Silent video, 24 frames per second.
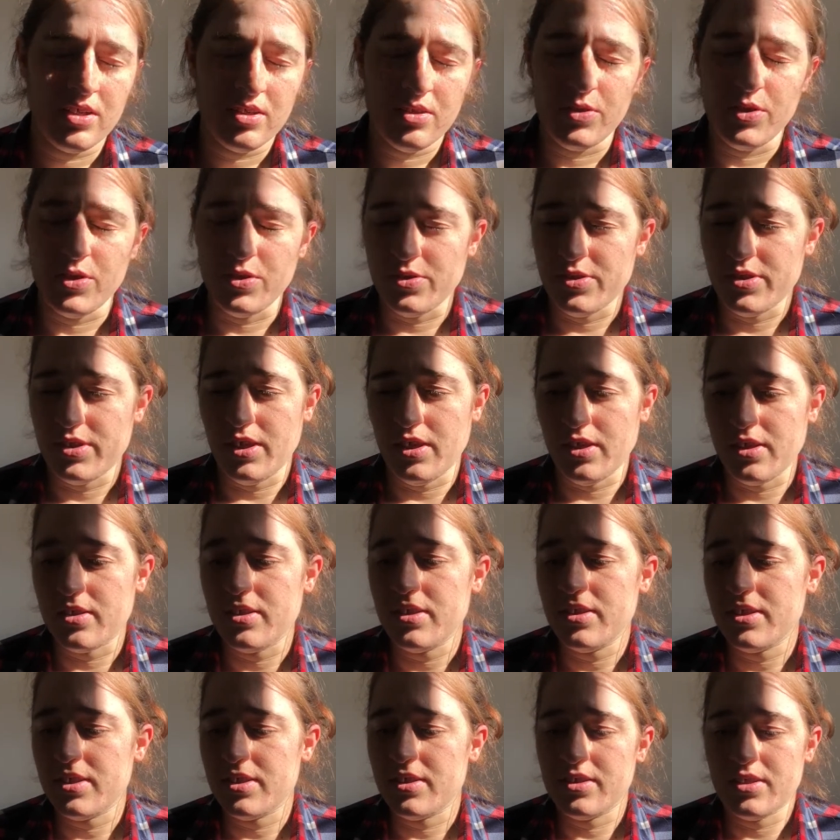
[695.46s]
use
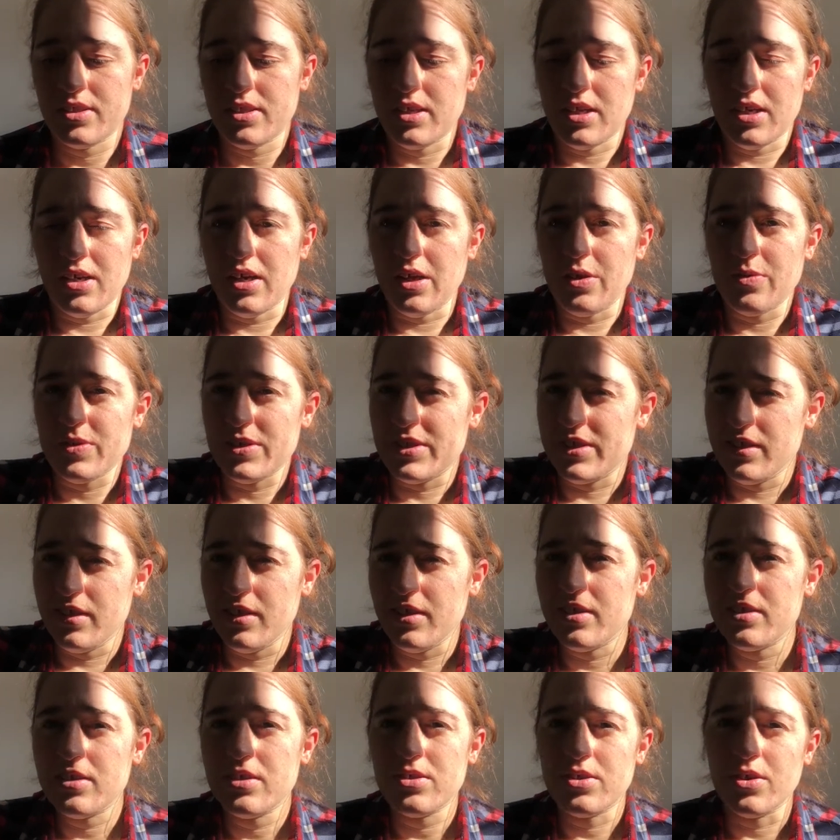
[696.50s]
English as their language
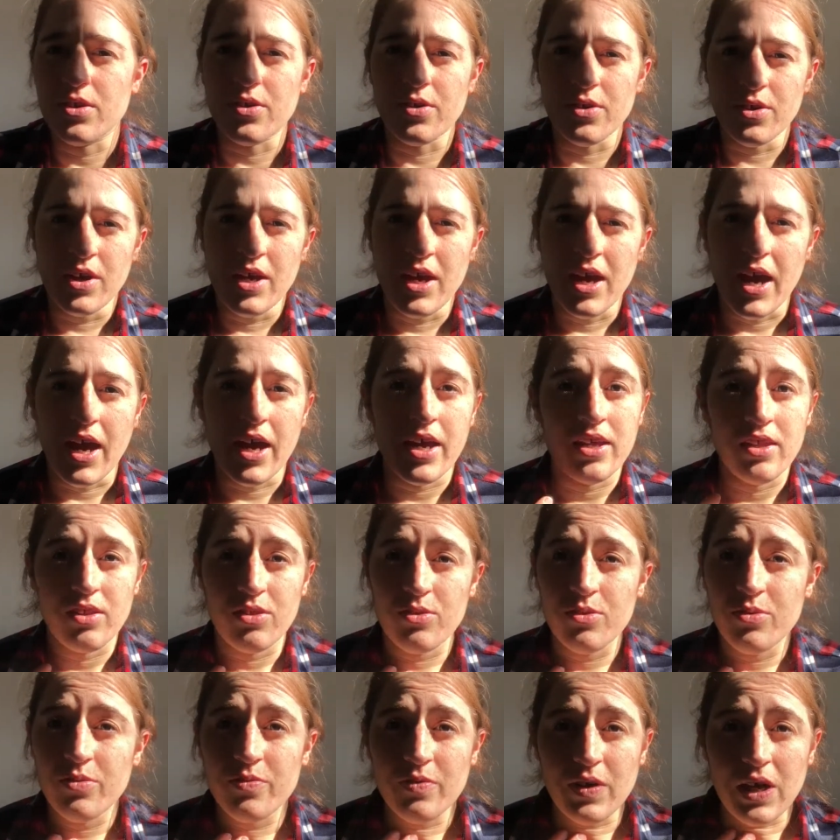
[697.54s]
either. So I
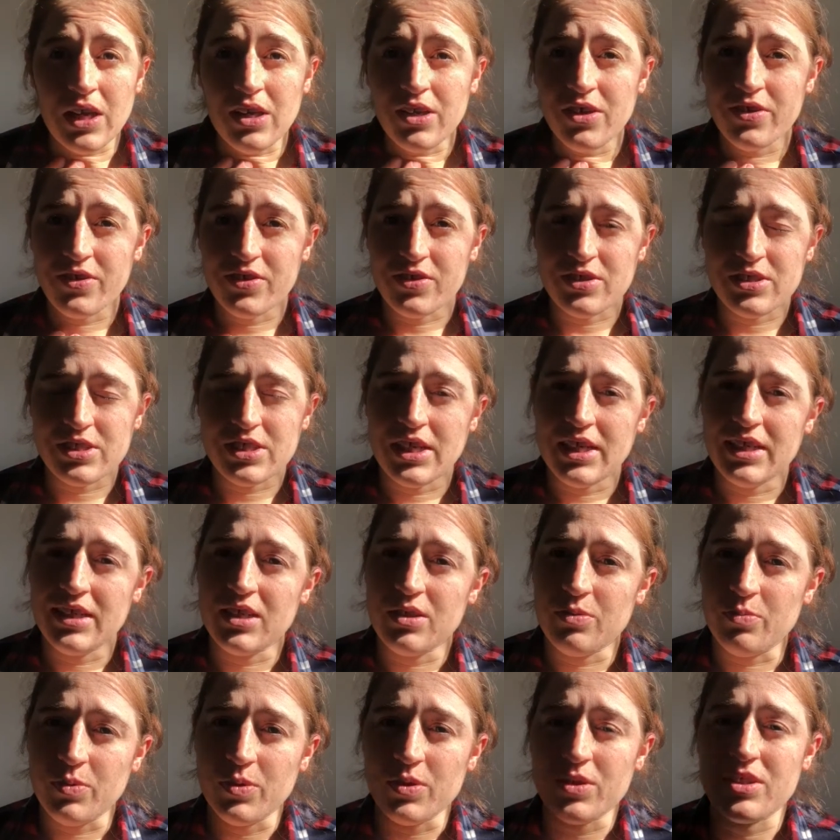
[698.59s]
do value
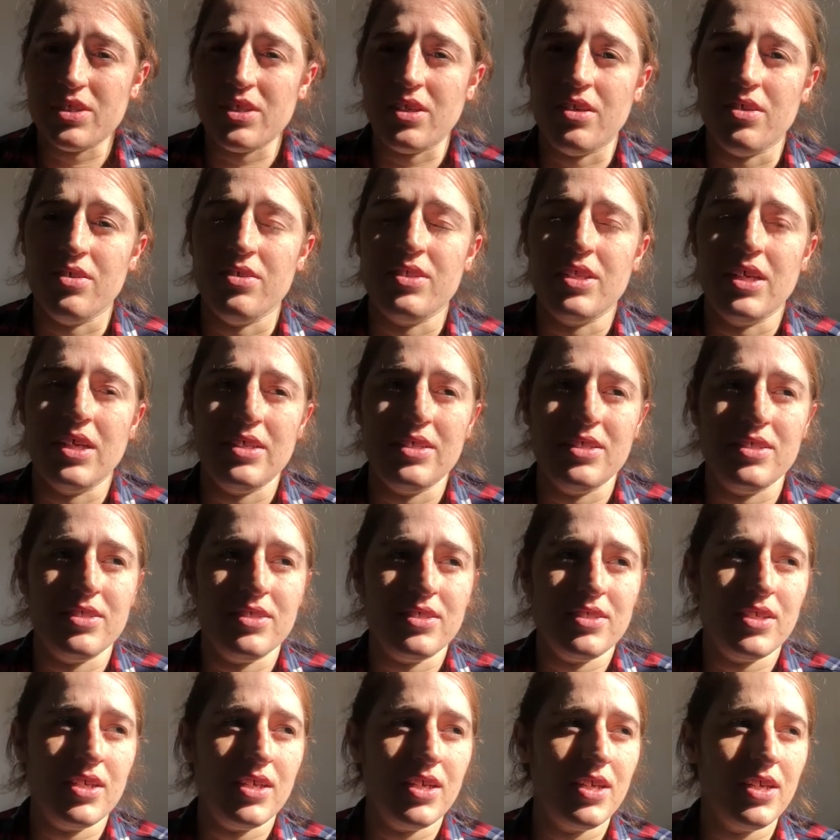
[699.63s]
translated books a lot. I
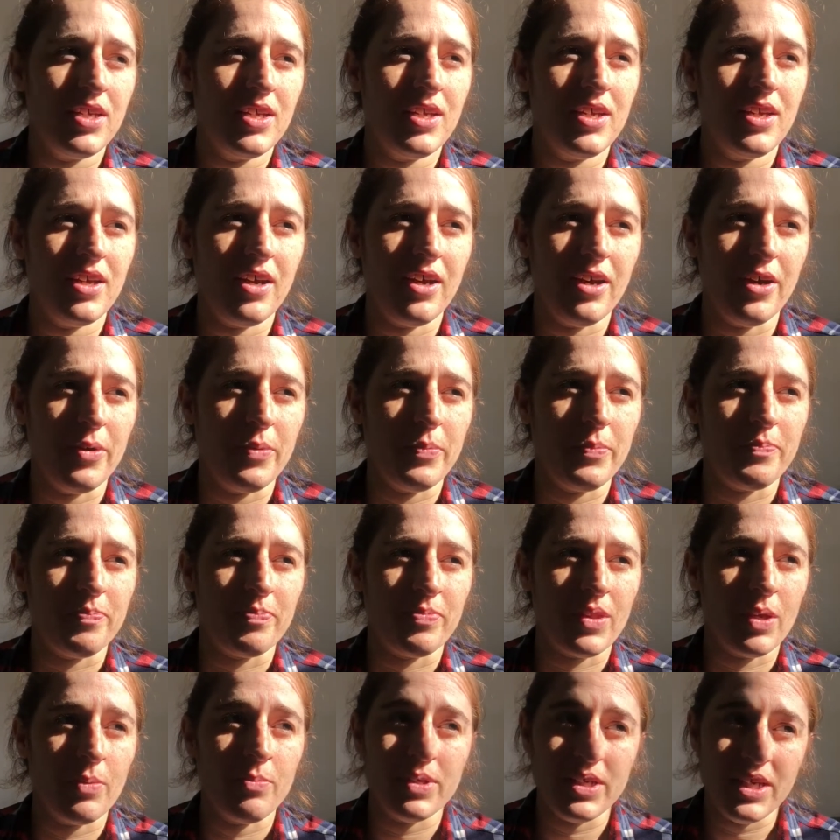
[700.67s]
just um,
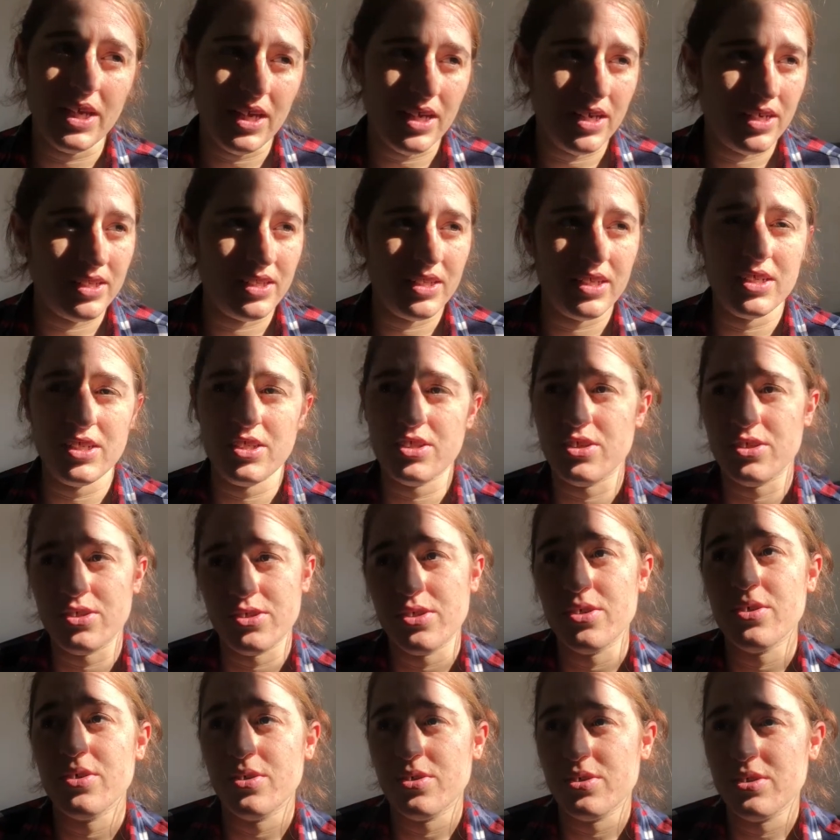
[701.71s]
but yeah, there is
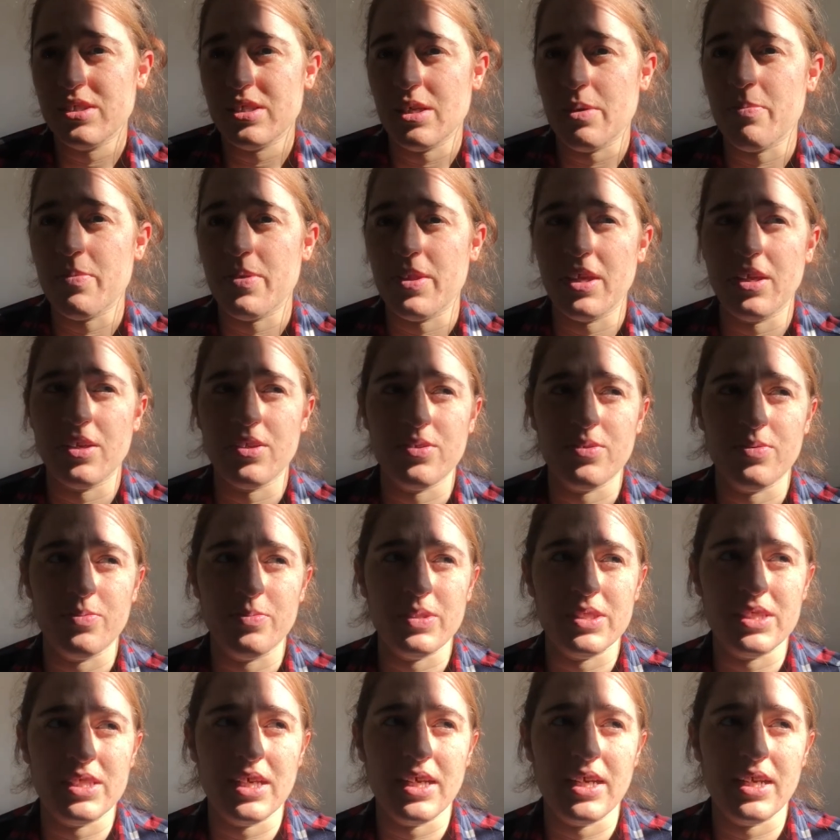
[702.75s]
also something to be
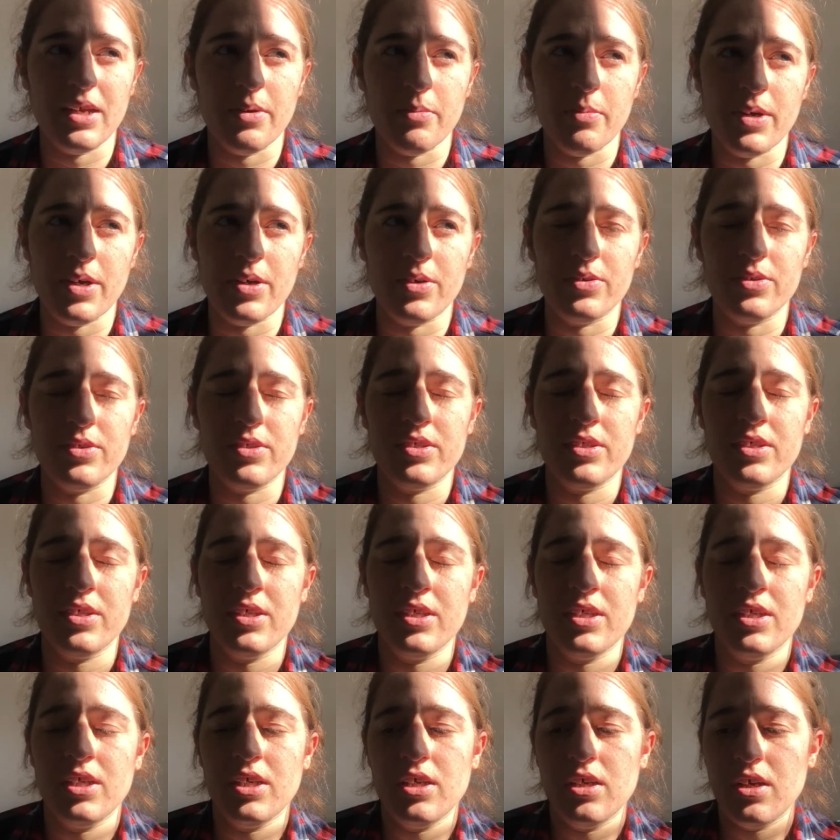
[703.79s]
said about
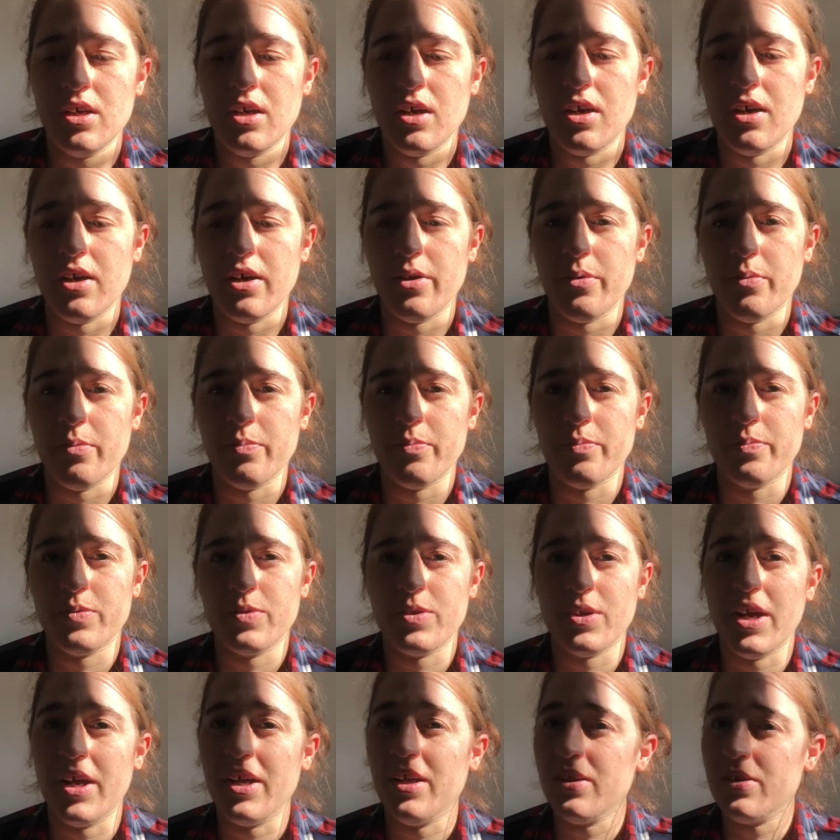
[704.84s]
um,
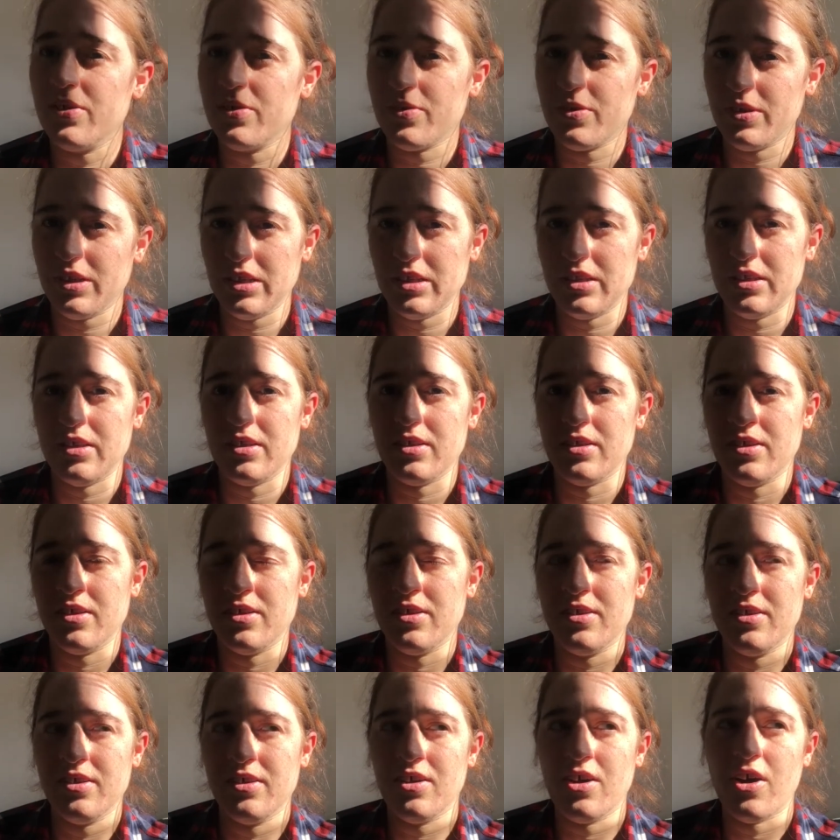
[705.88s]
trying to read in
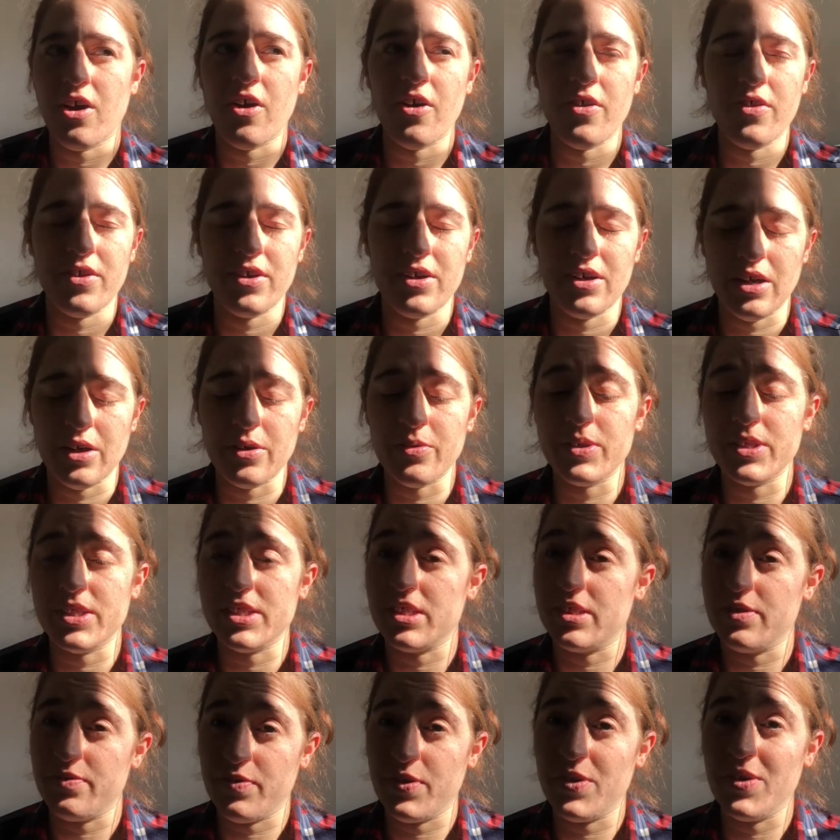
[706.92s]
other
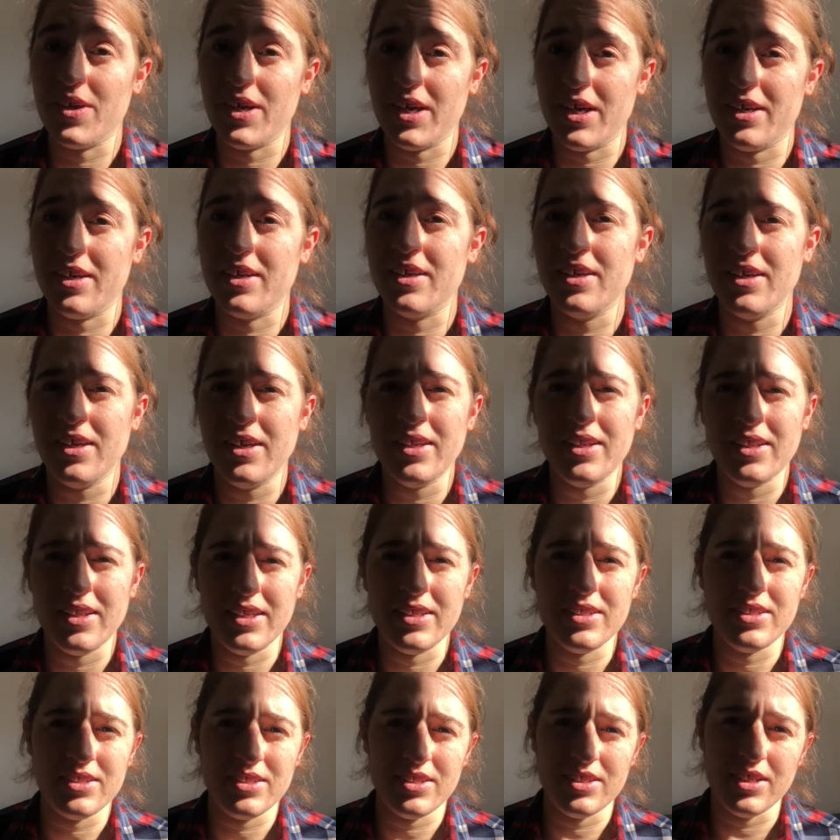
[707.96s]
languages if you can.
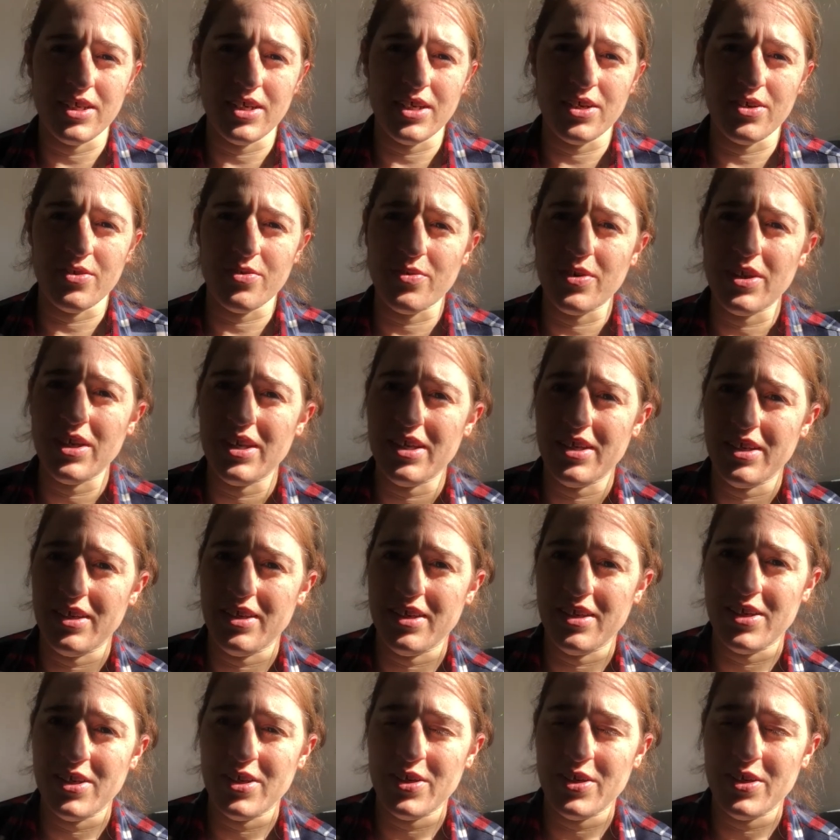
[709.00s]
It's a really,